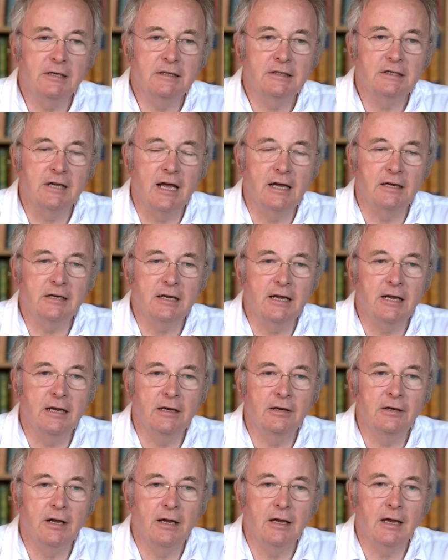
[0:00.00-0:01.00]
is set
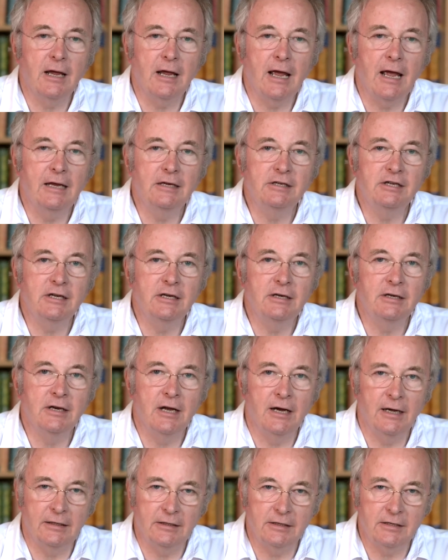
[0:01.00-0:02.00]
in
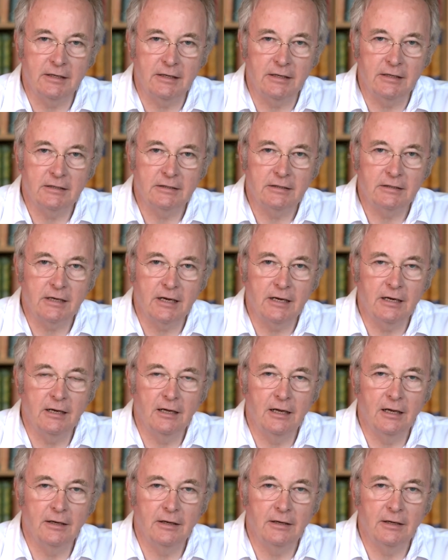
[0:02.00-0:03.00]
1890s
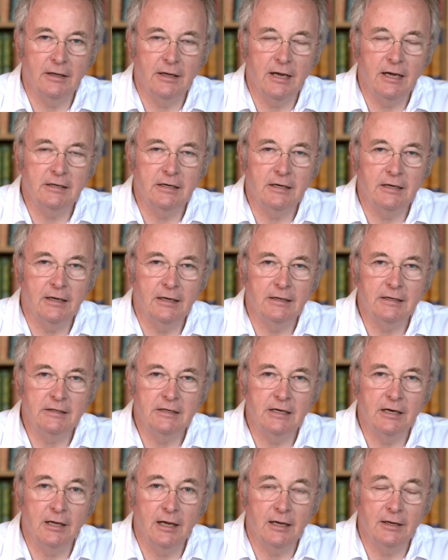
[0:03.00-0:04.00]
in London, in the 1890s
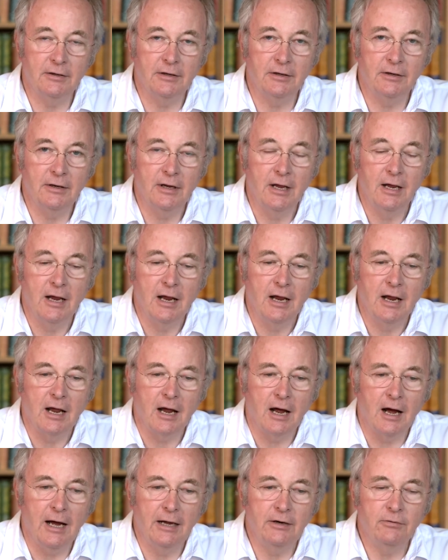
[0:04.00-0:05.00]
in London.
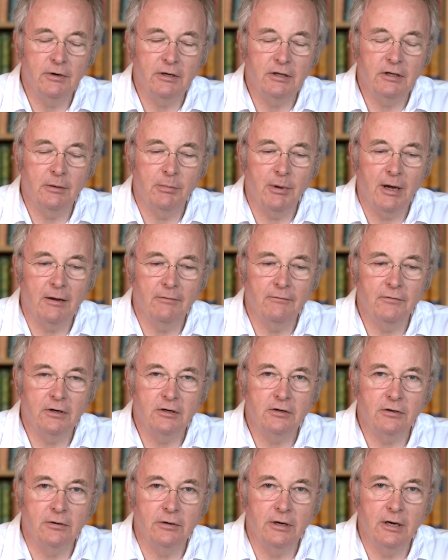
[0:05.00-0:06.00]
I'd written about
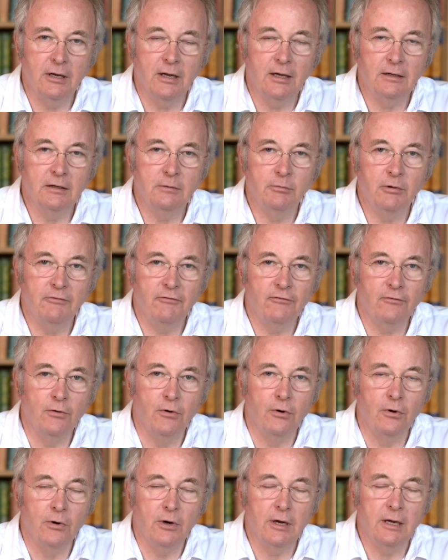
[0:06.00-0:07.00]
Victorian London
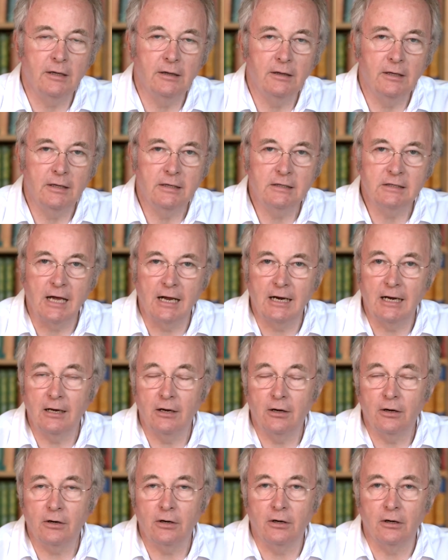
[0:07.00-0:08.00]
before in the Sally
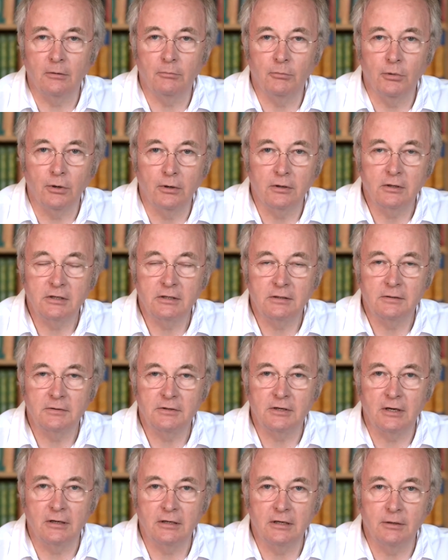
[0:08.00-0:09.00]
Lockhart books,
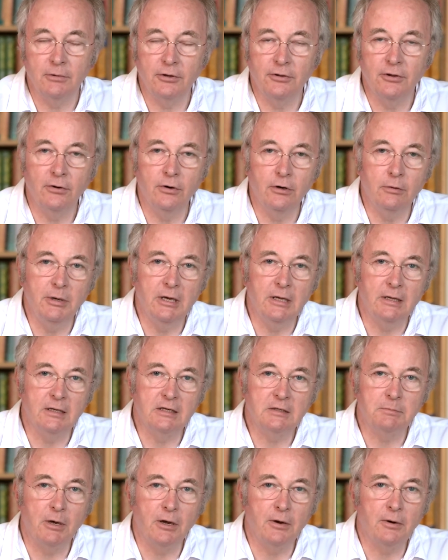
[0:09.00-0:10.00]
starting with The Ruby and the
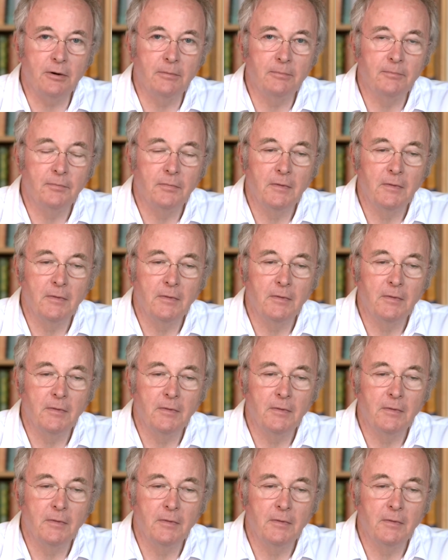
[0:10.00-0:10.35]
Smoke.